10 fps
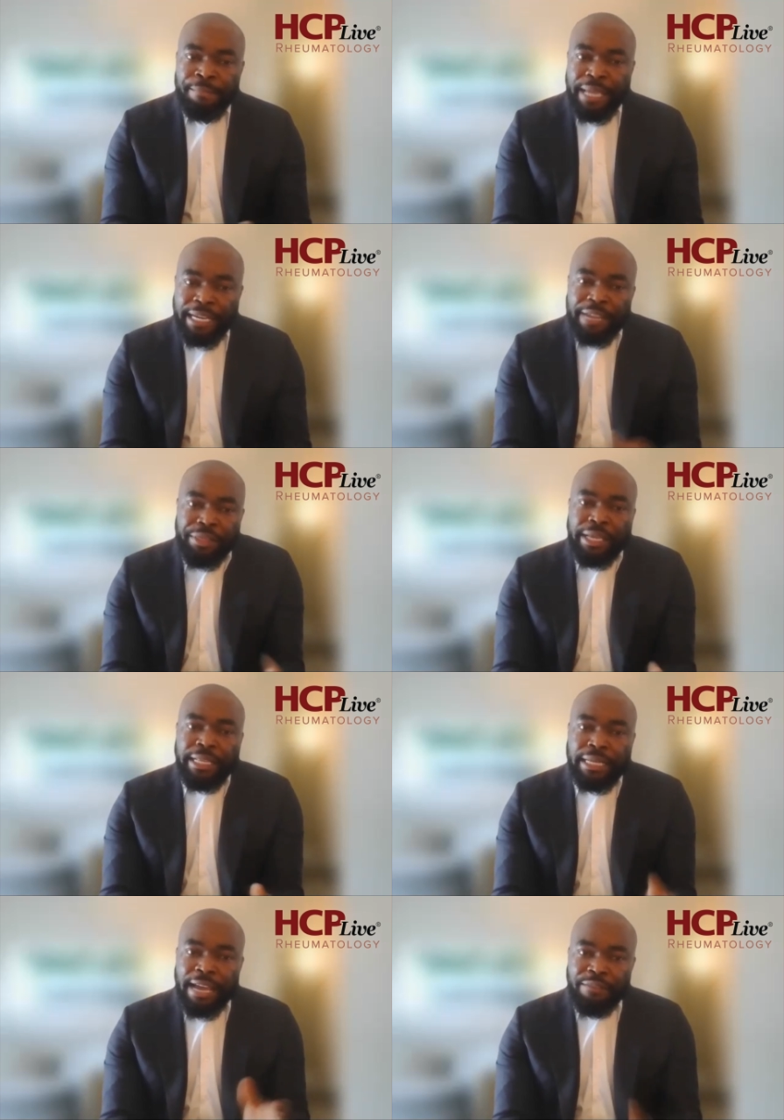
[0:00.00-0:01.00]
And I think
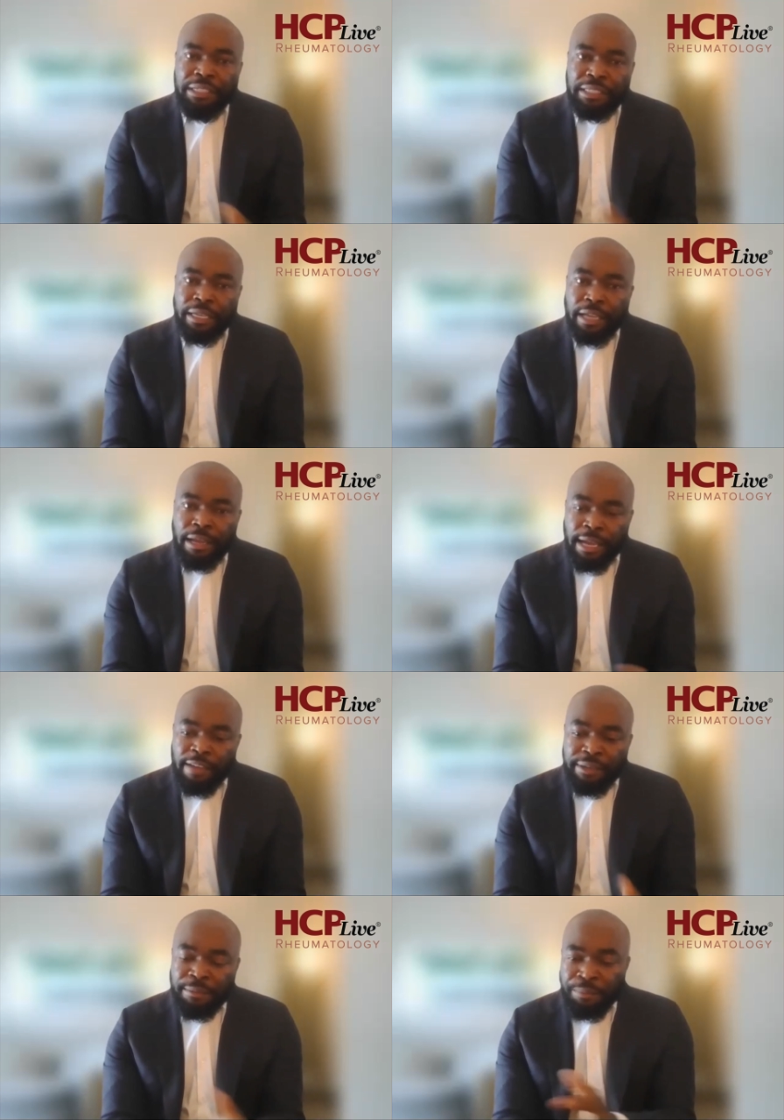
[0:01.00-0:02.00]
that having uh,
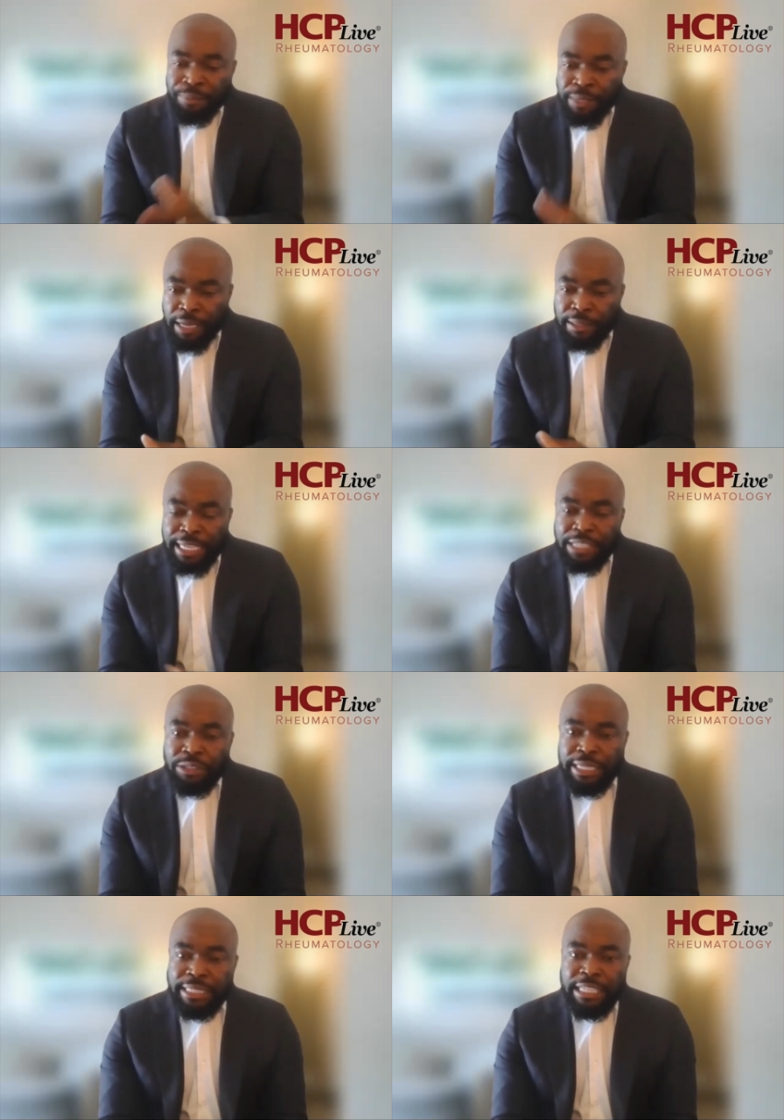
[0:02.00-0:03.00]
having uh,
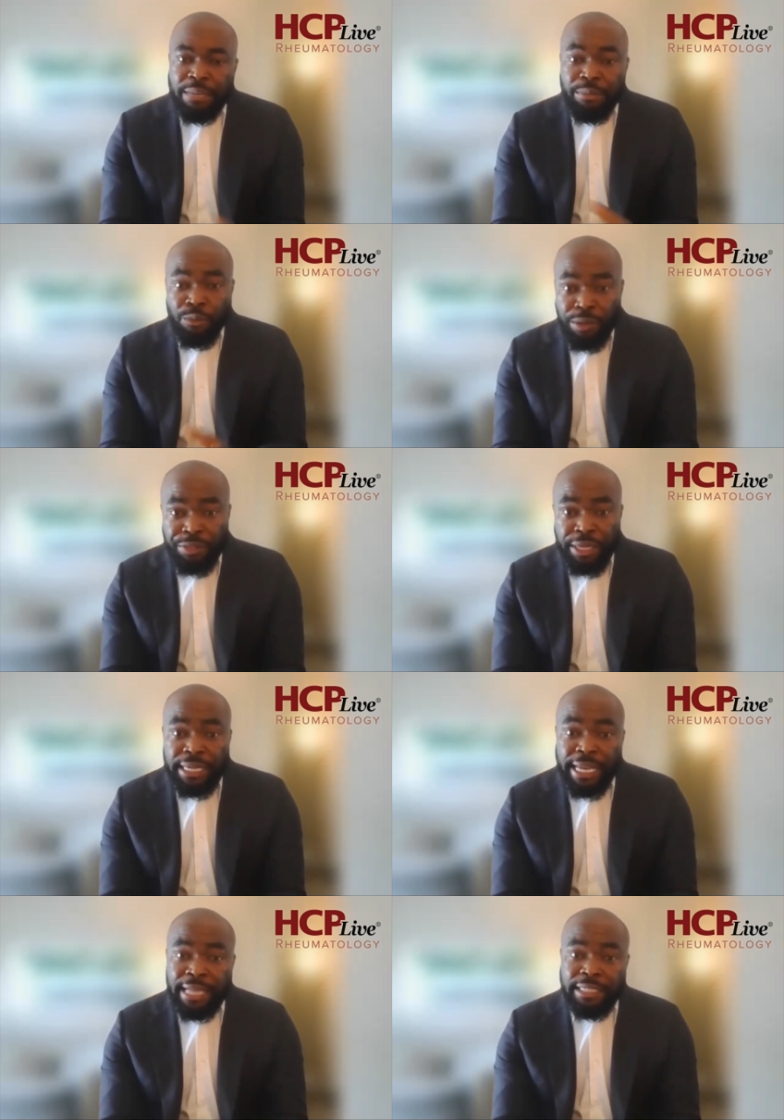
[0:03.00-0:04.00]
zasocitinib within
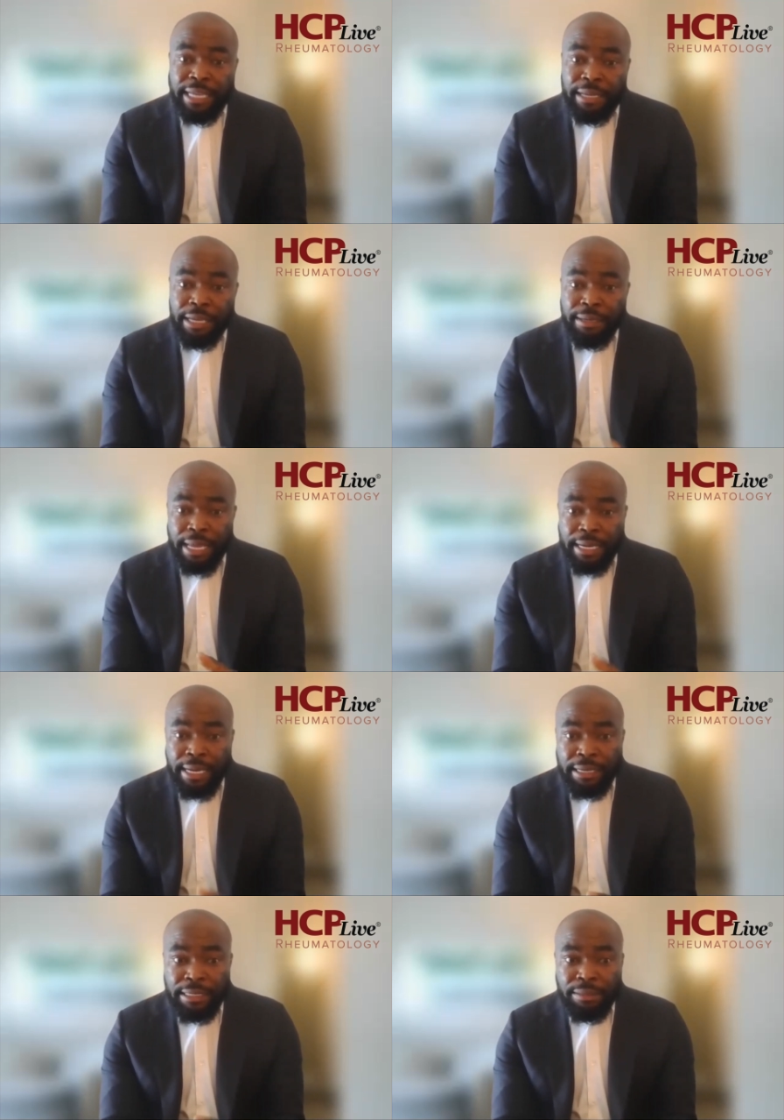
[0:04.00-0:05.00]
that and and and,
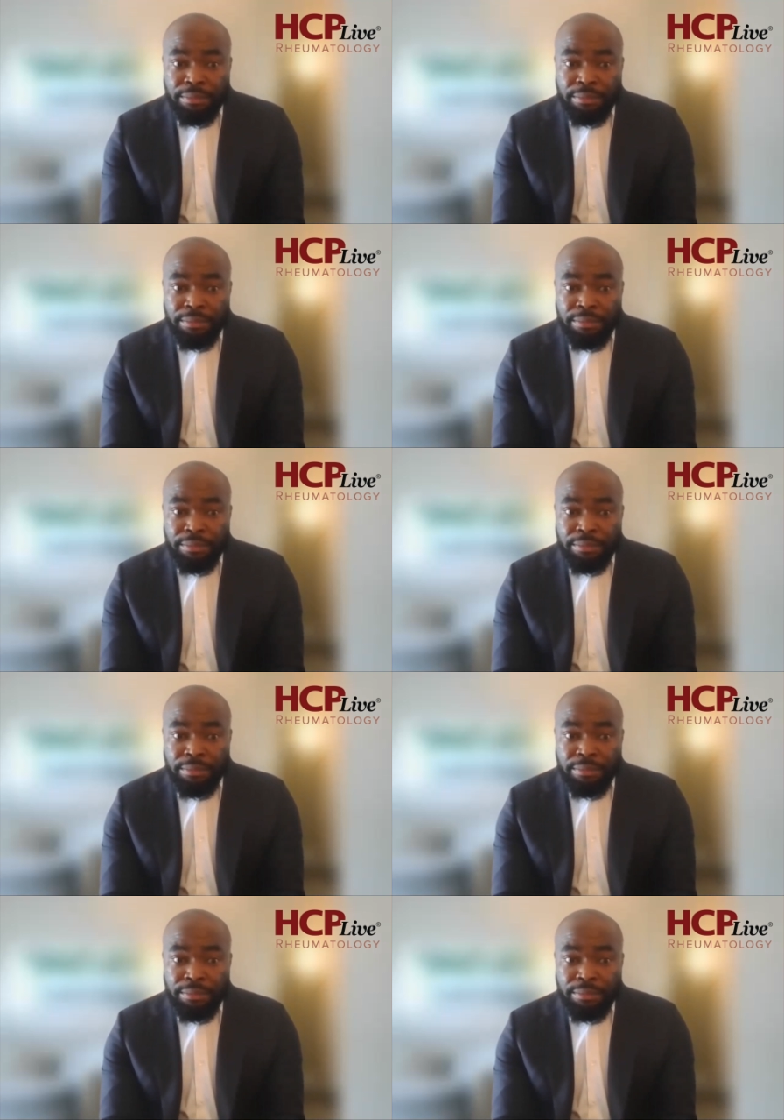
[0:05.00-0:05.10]
and